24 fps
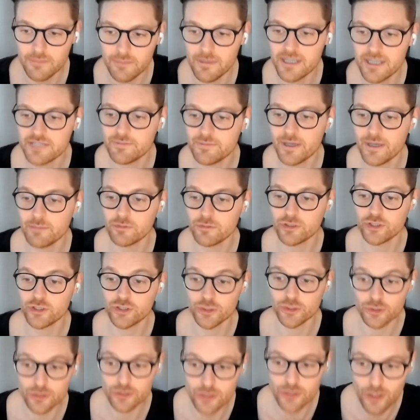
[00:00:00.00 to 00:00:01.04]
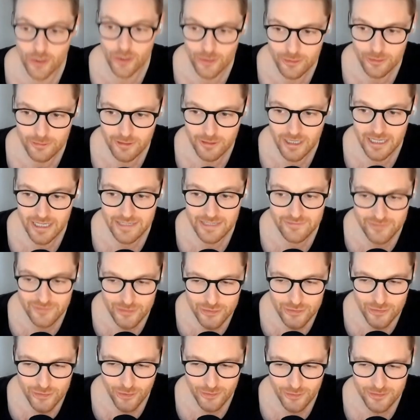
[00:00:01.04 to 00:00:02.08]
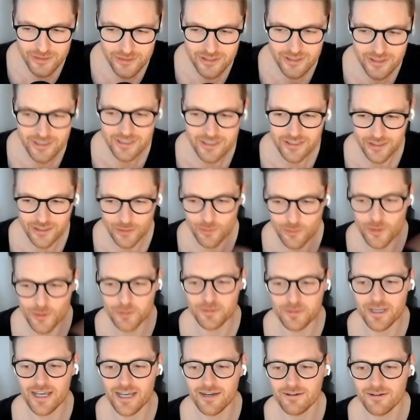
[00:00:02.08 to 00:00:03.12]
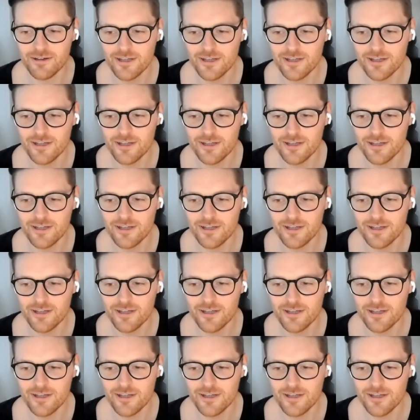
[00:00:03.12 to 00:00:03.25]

as people should know, and if you don't, you will now.